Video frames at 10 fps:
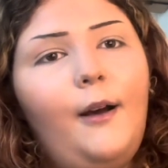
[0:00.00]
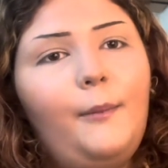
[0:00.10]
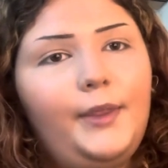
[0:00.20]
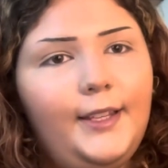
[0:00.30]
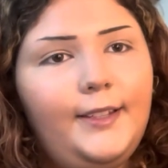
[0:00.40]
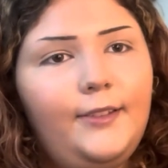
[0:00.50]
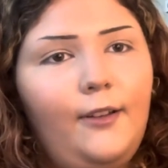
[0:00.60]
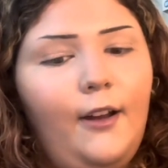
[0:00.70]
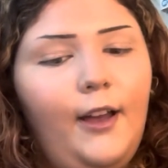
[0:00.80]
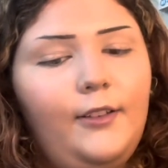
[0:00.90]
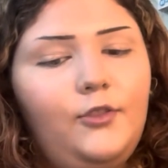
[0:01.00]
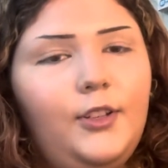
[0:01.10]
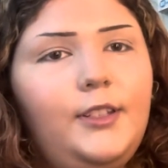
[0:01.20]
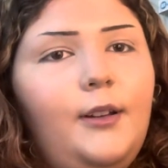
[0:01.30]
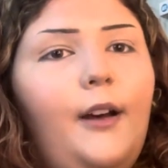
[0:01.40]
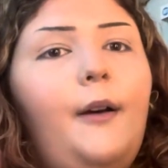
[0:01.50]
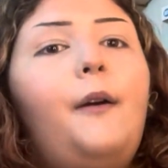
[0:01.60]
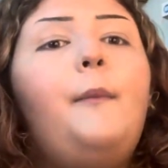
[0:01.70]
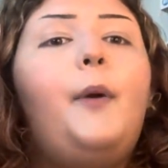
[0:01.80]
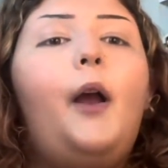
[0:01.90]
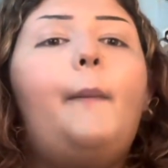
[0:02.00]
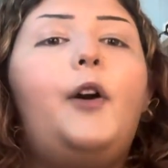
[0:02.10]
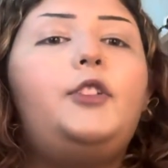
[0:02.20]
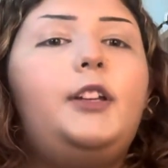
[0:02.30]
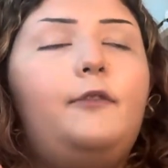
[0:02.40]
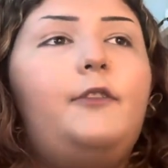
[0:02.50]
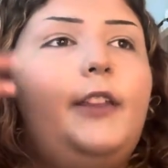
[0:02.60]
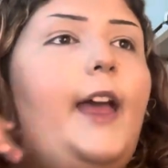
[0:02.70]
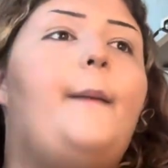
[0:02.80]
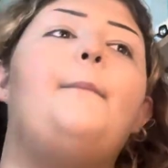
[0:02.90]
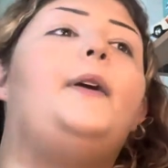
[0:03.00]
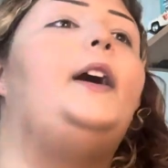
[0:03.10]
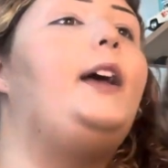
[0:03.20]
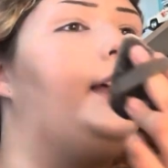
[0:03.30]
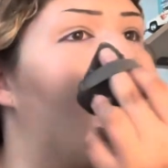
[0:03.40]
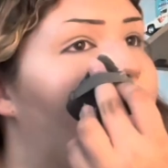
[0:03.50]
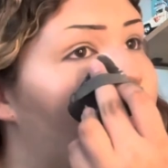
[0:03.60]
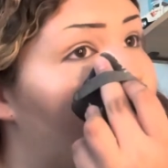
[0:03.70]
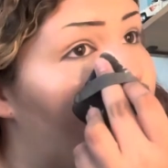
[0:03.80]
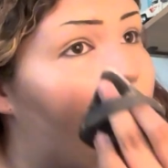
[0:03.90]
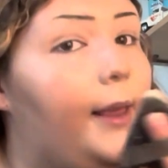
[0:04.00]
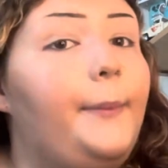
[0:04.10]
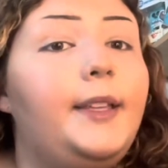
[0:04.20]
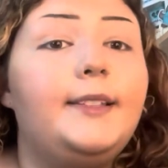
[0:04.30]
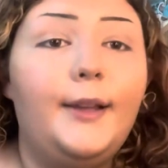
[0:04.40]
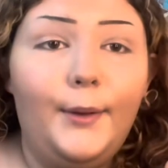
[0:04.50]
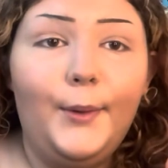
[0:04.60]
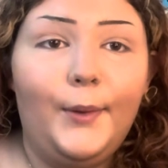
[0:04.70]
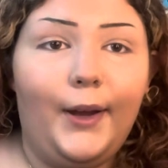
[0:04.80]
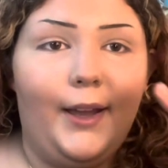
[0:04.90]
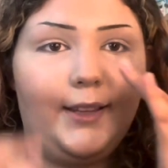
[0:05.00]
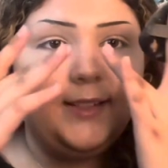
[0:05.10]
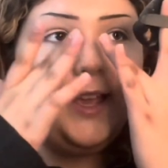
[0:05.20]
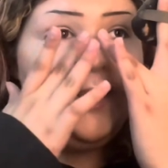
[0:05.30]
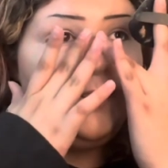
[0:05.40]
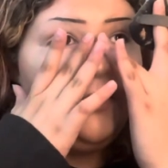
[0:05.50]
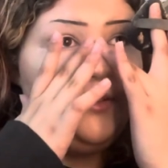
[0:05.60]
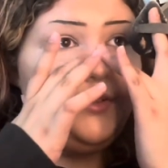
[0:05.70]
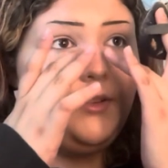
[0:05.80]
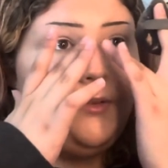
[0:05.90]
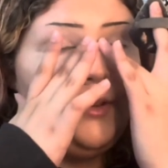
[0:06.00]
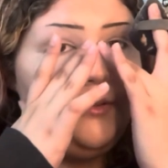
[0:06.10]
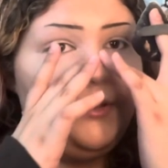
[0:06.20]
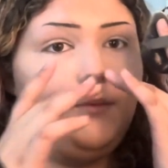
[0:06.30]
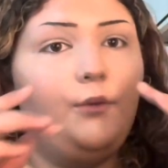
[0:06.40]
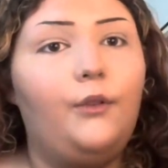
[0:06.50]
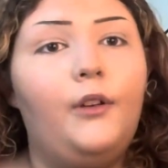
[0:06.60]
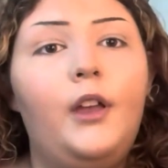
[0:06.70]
This is not just a promotion for them, but let me tell you guys, ASL is so useful.